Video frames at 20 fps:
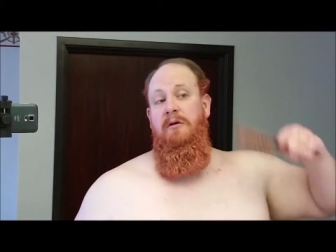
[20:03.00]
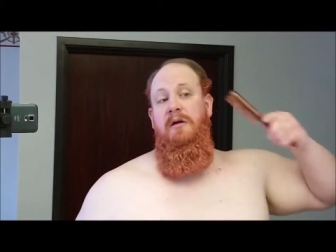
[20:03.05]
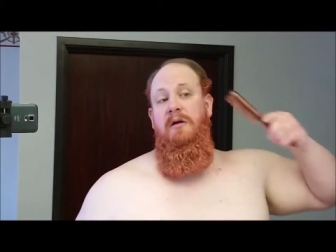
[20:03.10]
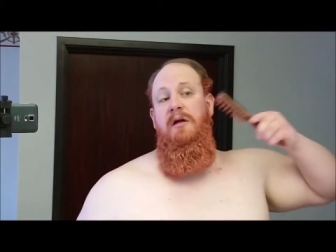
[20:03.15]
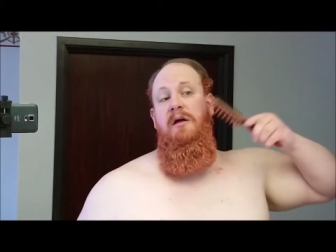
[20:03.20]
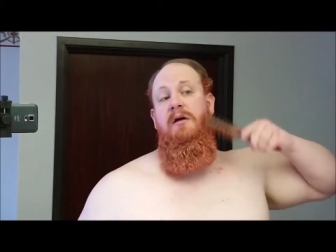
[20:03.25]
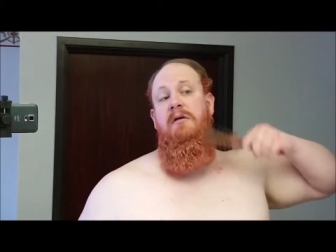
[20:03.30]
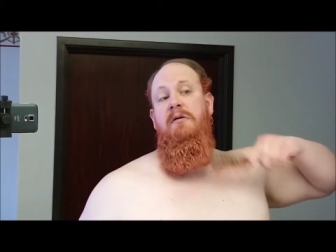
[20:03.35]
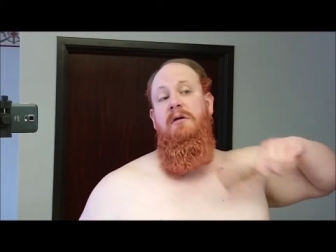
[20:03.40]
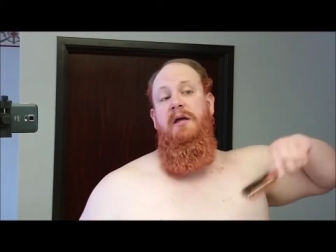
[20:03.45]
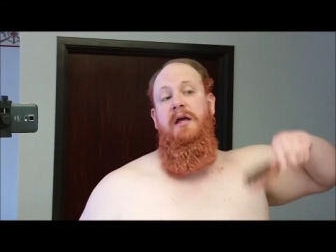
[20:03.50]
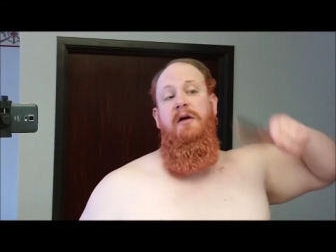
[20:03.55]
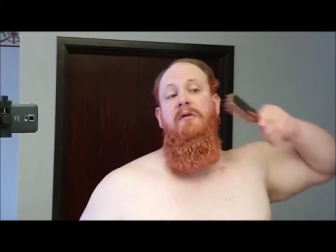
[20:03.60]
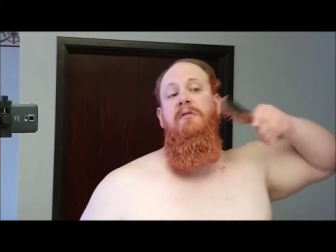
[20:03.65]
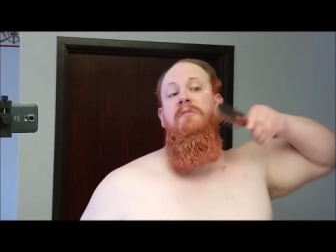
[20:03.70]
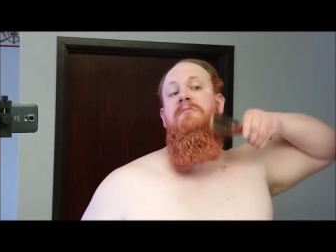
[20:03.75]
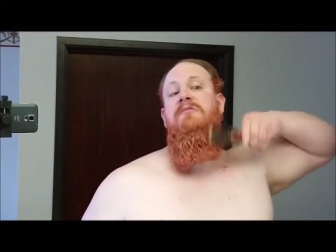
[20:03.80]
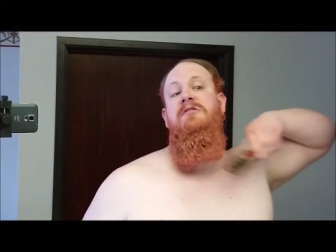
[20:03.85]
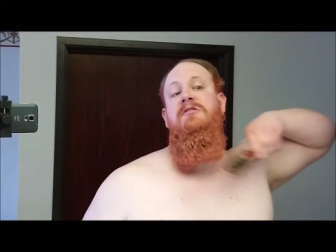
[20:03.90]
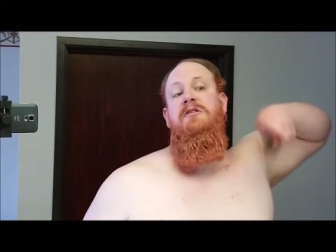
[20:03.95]
There we
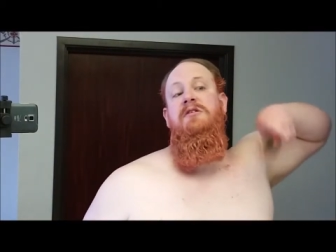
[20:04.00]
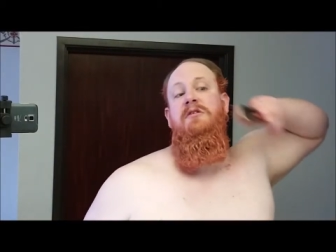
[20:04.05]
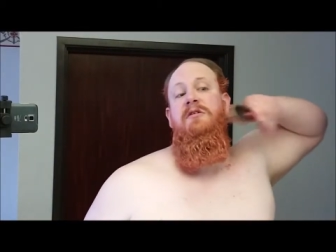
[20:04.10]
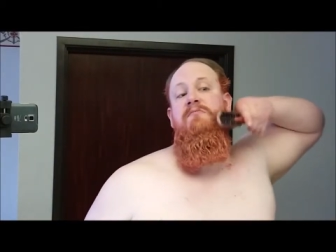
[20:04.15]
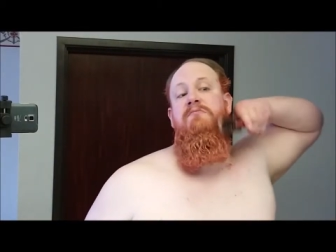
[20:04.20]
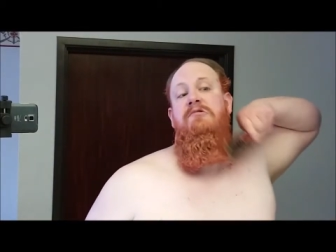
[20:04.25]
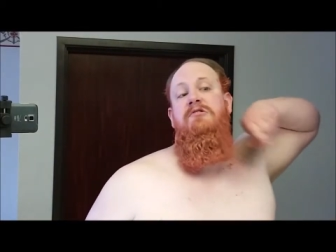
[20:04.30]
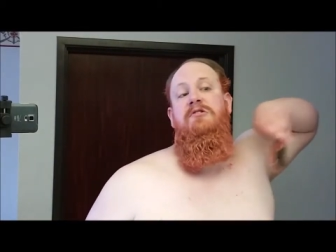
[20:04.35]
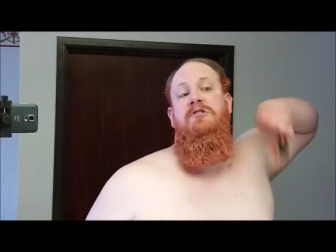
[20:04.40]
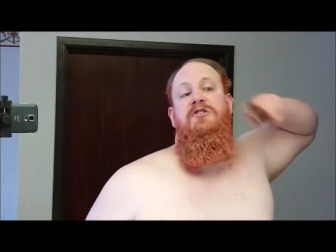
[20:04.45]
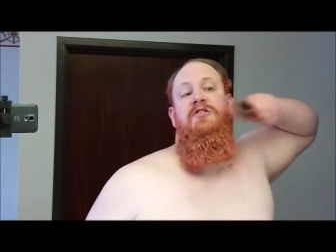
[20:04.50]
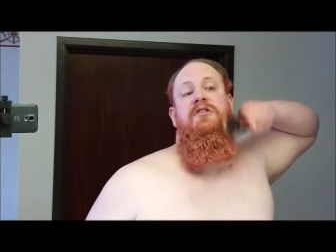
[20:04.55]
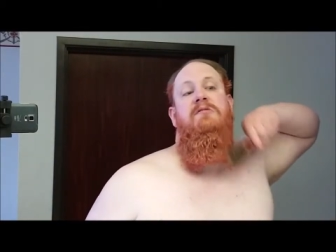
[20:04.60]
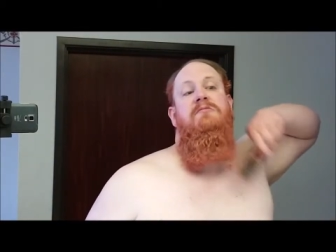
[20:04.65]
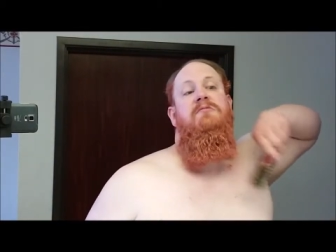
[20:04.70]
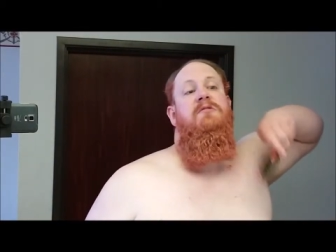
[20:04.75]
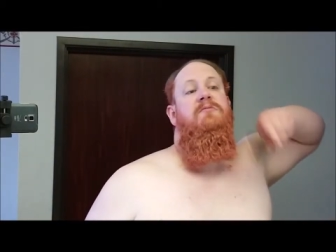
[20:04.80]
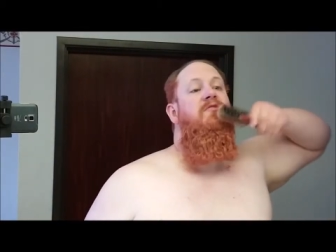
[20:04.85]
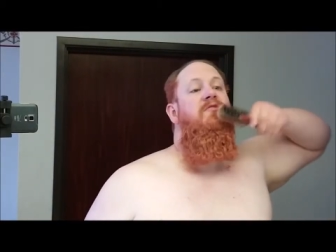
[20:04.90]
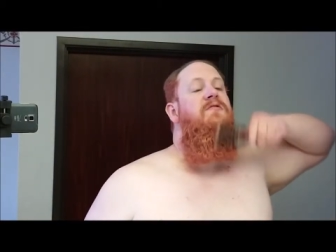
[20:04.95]
go. We'll go do the
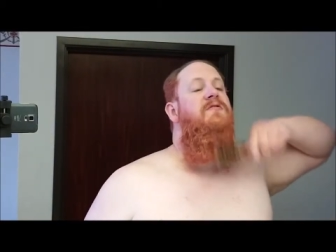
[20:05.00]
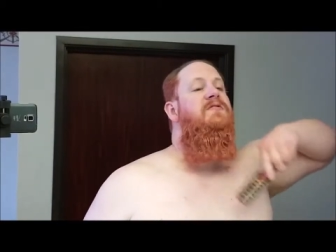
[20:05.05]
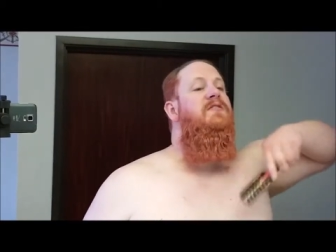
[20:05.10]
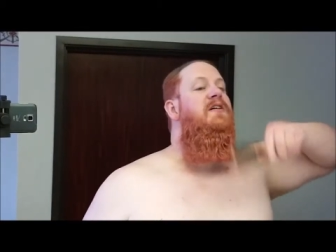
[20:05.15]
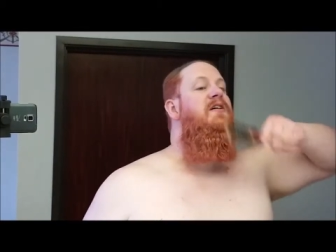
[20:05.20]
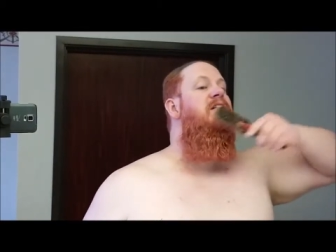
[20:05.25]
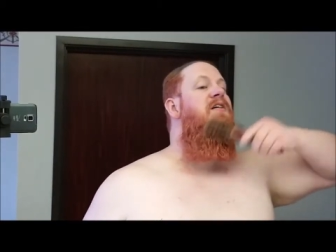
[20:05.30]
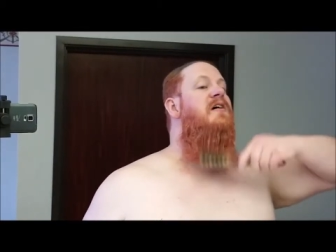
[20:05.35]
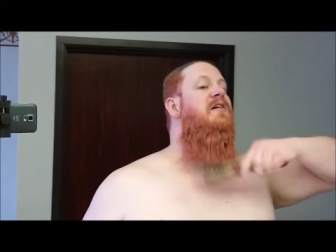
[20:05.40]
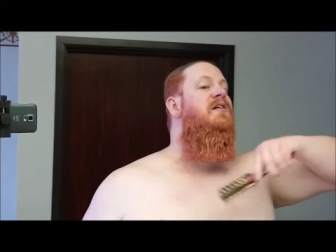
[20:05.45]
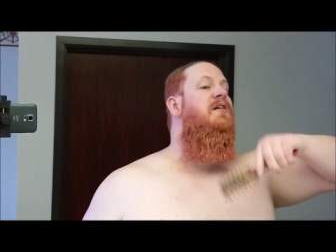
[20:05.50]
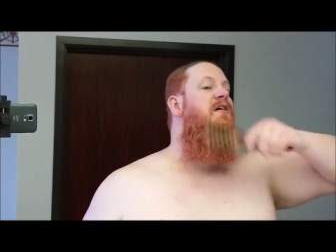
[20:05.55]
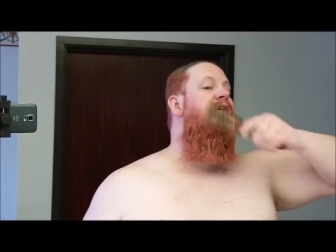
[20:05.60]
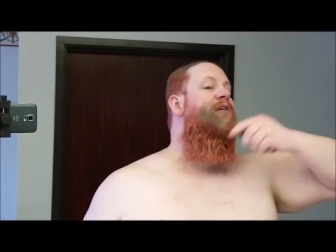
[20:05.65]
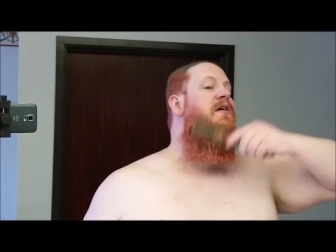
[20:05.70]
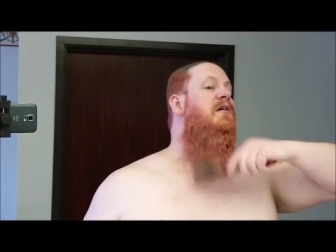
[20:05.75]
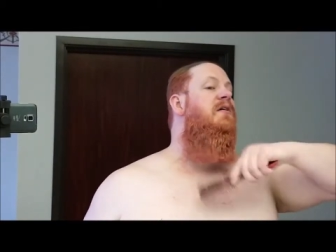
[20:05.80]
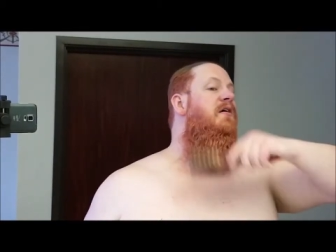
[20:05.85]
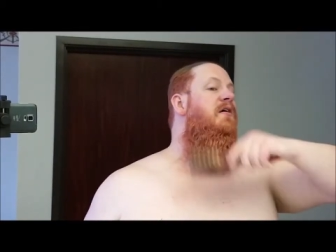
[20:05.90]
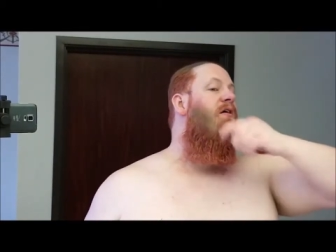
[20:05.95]
brushing one more
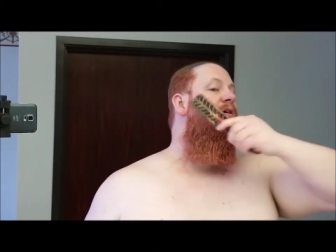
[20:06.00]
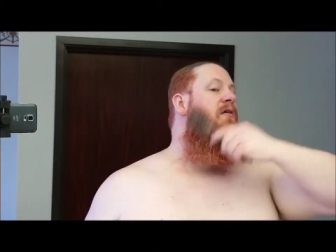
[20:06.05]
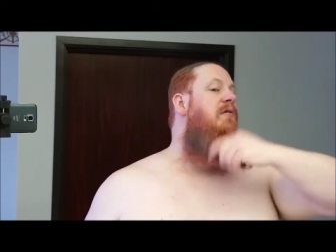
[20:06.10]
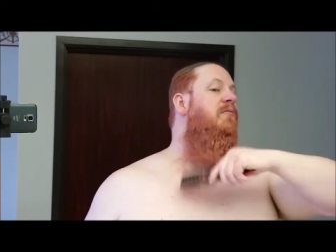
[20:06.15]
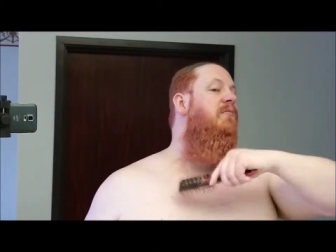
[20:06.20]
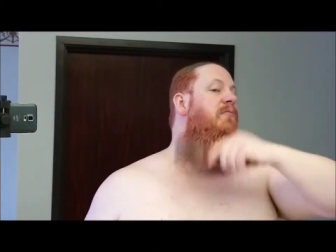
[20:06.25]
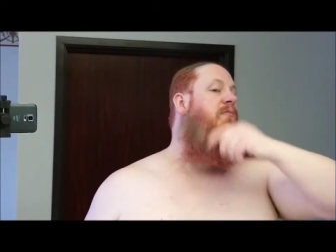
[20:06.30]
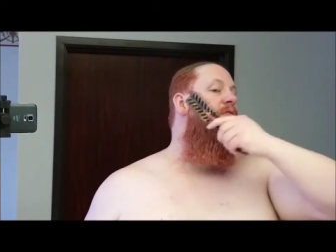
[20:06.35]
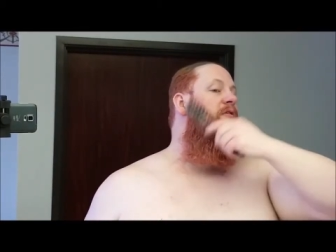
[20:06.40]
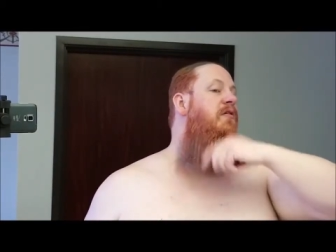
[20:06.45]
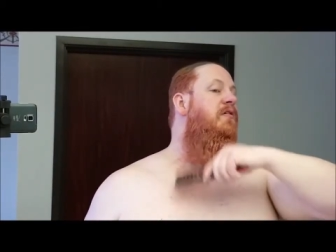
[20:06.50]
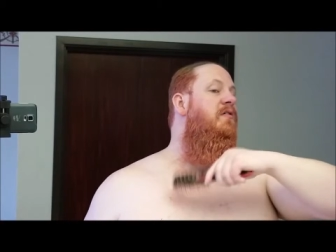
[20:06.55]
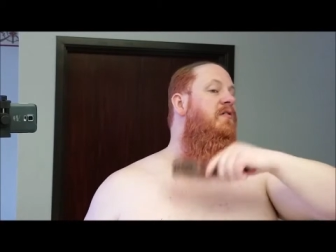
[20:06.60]
time.